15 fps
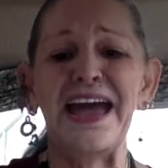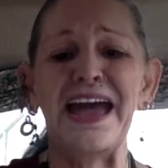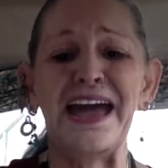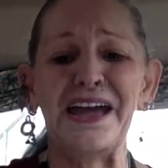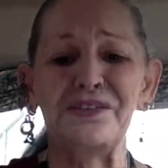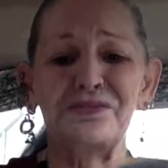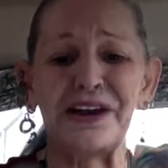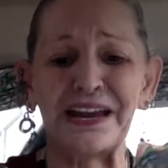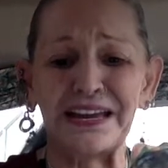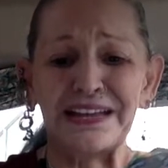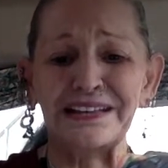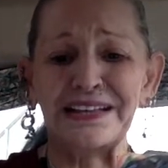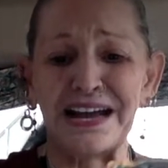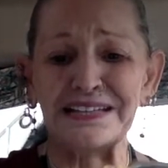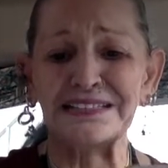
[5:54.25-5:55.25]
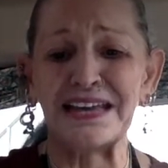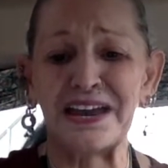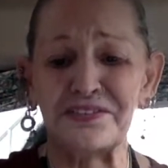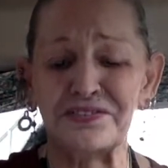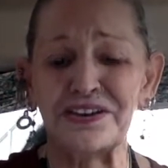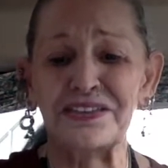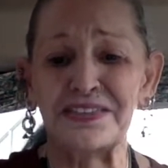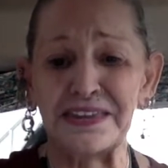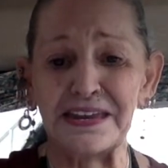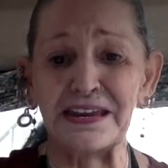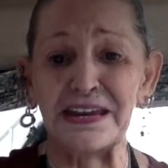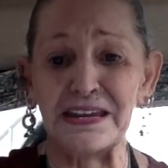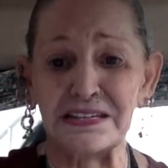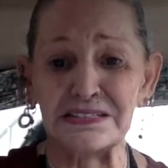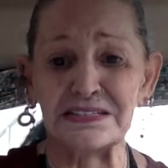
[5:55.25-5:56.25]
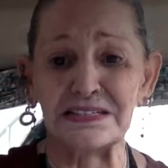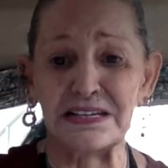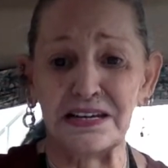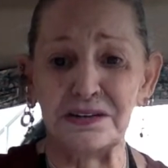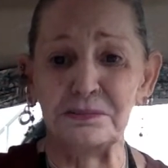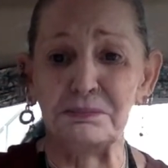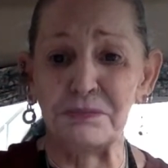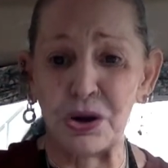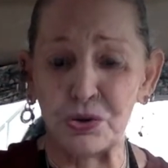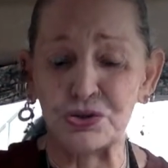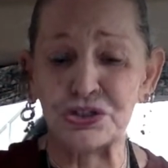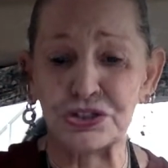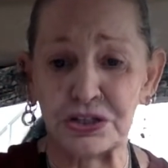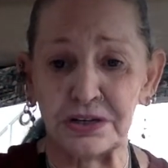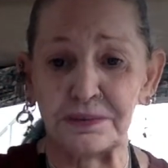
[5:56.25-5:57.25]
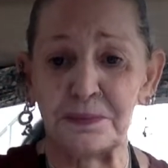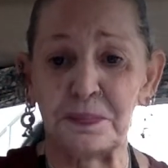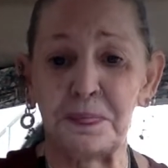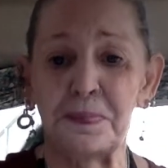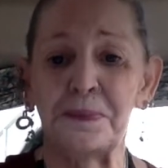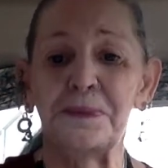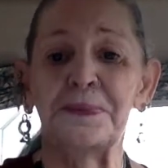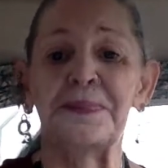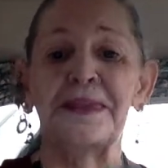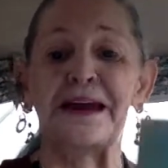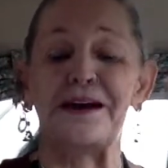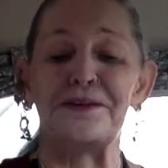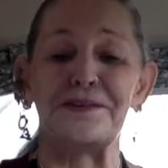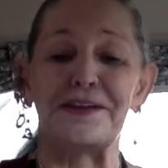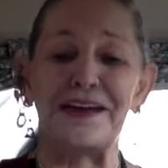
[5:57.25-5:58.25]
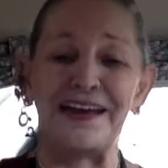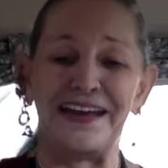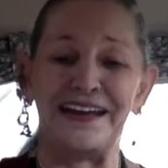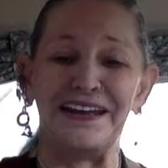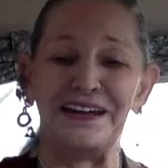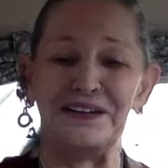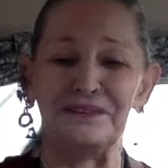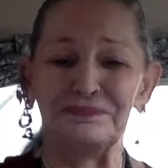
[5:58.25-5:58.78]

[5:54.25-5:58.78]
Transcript: and recognize everything is in motion. Okay?